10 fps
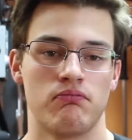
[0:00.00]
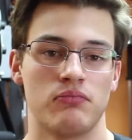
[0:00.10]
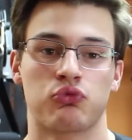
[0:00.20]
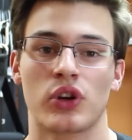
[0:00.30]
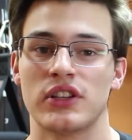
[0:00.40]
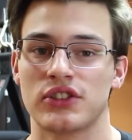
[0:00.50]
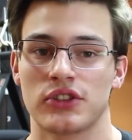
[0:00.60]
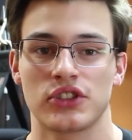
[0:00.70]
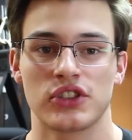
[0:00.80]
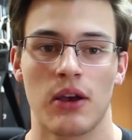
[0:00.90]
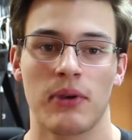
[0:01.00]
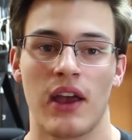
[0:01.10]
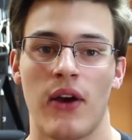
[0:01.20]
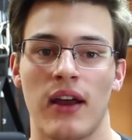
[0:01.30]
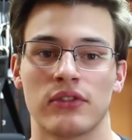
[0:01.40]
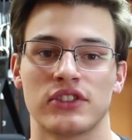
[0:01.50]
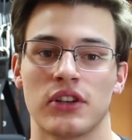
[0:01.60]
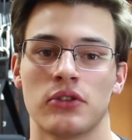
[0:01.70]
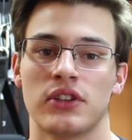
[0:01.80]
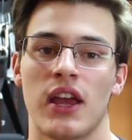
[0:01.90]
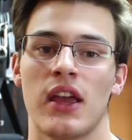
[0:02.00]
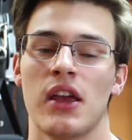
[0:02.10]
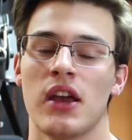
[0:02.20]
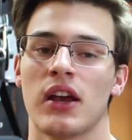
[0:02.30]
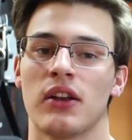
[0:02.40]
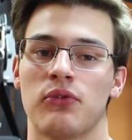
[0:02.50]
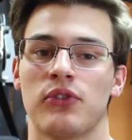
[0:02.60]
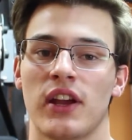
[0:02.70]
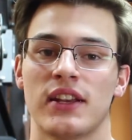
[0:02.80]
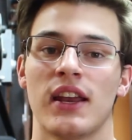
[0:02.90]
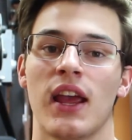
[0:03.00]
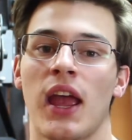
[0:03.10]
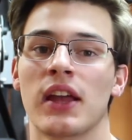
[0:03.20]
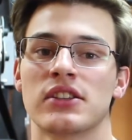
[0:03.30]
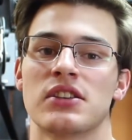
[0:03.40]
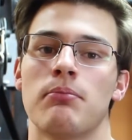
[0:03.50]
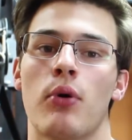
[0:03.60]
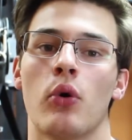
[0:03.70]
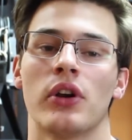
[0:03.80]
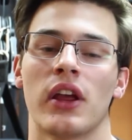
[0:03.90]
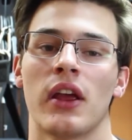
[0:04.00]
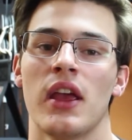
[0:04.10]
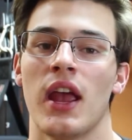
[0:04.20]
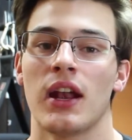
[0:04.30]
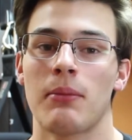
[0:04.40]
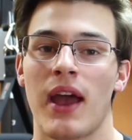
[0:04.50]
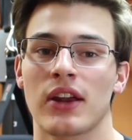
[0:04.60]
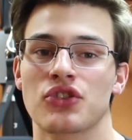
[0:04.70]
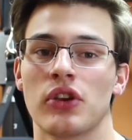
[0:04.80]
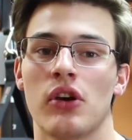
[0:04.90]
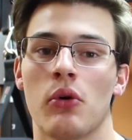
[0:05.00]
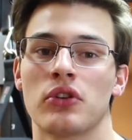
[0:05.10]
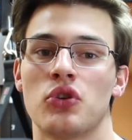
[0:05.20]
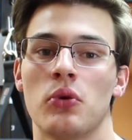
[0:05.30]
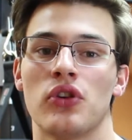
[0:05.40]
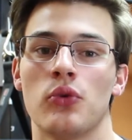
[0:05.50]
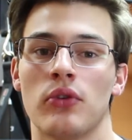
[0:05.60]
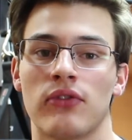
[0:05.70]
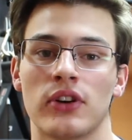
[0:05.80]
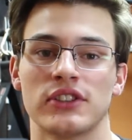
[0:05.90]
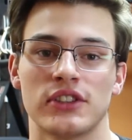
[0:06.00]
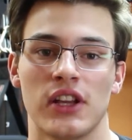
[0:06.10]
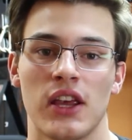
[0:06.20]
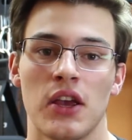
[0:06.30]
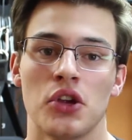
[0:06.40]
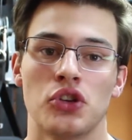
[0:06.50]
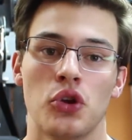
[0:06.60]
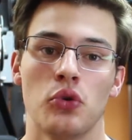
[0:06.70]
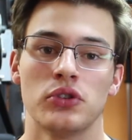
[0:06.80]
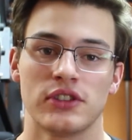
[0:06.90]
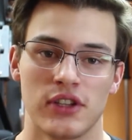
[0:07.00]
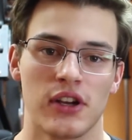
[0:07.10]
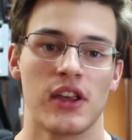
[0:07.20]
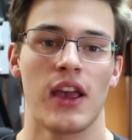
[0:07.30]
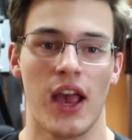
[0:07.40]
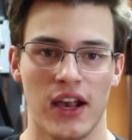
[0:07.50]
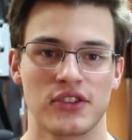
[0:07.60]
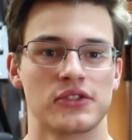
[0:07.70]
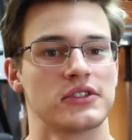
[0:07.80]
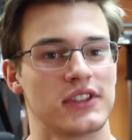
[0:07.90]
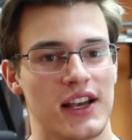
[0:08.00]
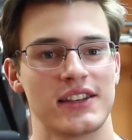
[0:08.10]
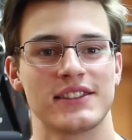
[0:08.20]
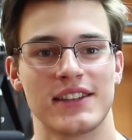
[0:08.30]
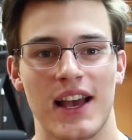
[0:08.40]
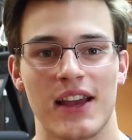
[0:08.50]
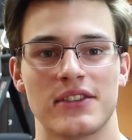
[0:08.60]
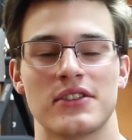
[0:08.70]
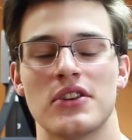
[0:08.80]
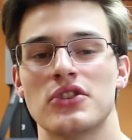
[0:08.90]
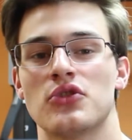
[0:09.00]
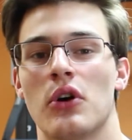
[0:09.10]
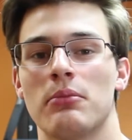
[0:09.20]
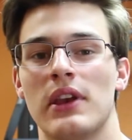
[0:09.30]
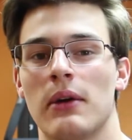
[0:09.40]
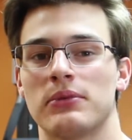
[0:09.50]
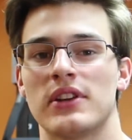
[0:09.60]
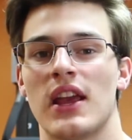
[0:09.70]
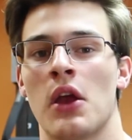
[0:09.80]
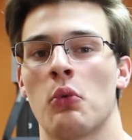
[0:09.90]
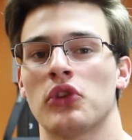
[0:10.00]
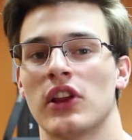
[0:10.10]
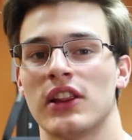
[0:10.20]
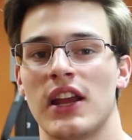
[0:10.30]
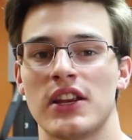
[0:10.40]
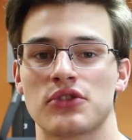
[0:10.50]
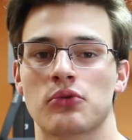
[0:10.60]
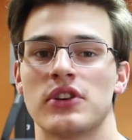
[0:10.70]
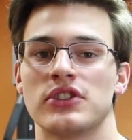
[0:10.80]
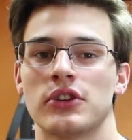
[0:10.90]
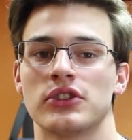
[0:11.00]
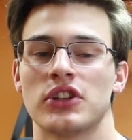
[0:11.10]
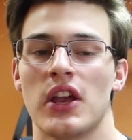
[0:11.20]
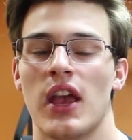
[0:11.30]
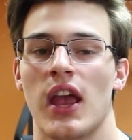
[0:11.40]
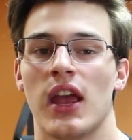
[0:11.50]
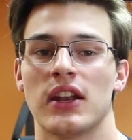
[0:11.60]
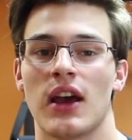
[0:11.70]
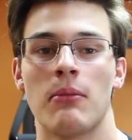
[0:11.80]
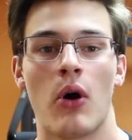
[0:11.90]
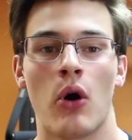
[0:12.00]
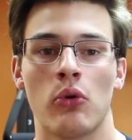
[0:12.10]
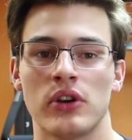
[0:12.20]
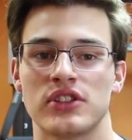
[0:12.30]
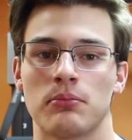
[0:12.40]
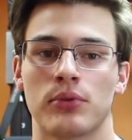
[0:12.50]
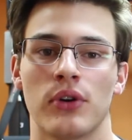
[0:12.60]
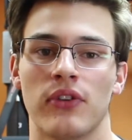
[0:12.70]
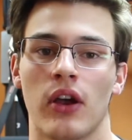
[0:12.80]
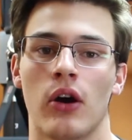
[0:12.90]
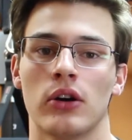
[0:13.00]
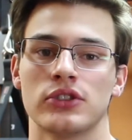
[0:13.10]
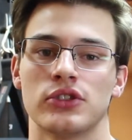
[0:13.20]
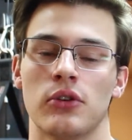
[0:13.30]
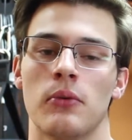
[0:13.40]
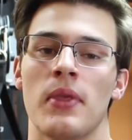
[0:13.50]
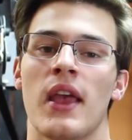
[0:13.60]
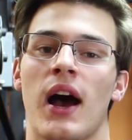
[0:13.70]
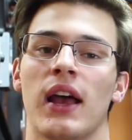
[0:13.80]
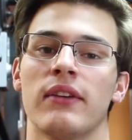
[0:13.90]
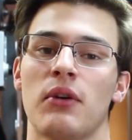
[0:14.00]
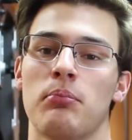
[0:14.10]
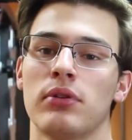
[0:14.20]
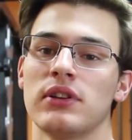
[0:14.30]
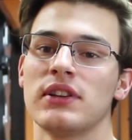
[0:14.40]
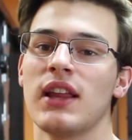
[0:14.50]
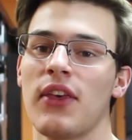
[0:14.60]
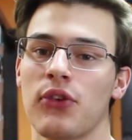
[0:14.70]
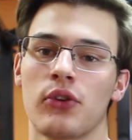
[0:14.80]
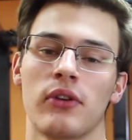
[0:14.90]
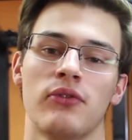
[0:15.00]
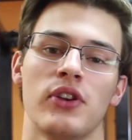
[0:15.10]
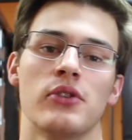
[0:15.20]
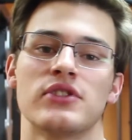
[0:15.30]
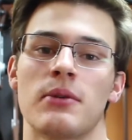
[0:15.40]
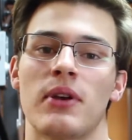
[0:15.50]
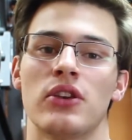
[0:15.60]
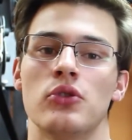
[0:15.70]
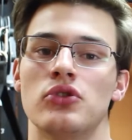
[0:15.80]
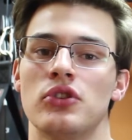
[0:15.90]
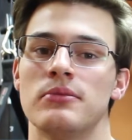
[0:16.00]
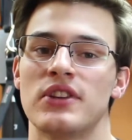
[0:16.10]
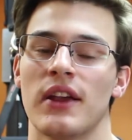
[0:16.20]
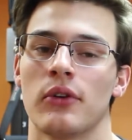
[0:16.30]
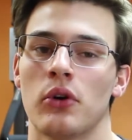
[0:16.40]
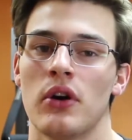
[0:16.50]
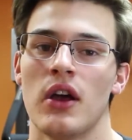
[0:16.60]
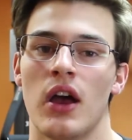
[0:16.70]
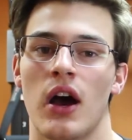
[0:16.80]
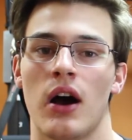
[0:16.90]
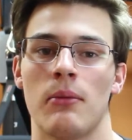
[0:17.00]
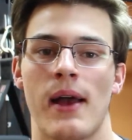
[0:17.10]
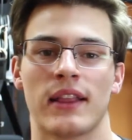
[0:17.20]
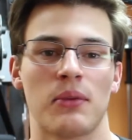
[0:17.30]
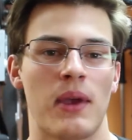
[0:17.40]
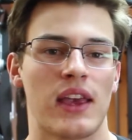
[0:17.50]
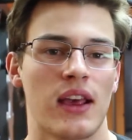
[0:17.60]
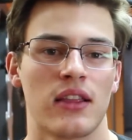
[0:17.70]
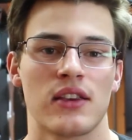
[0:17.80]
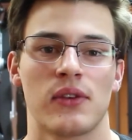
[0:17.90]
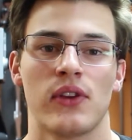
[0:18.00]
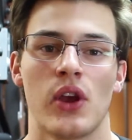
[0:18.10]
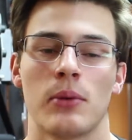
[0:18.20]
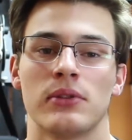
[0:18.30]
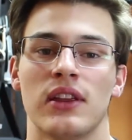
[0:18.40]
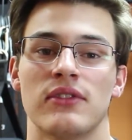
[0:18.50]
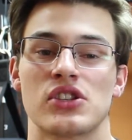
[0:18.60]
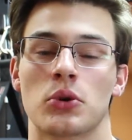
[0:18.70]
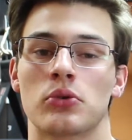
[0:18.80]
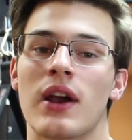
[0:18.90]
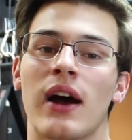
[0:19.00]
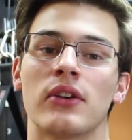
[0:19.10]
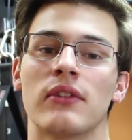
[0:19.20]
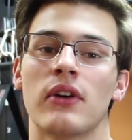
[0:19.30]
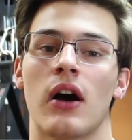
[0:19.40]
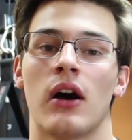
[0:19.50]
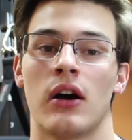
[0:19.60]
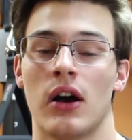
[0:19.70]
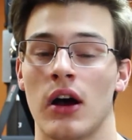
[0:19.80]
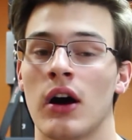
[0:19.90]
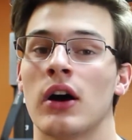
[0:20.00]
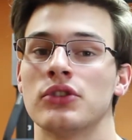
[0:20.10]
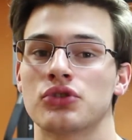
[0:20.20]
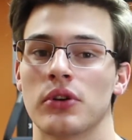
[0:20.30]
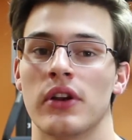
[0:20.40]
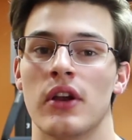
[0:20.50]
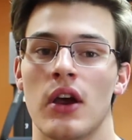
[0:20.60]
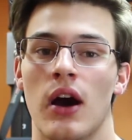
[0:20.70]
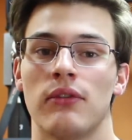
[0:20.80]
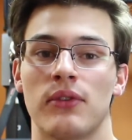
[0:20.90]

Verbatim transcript: research is coming out every single day, conflicting and supporting. And I'm actually going to a university to study exercise science. So I'll be up to date with the latest research, and I'm always improving. Also, I have a plethora of videos on my YouTube channel. Um, at the making of this video, I believe it's around a, a hundred of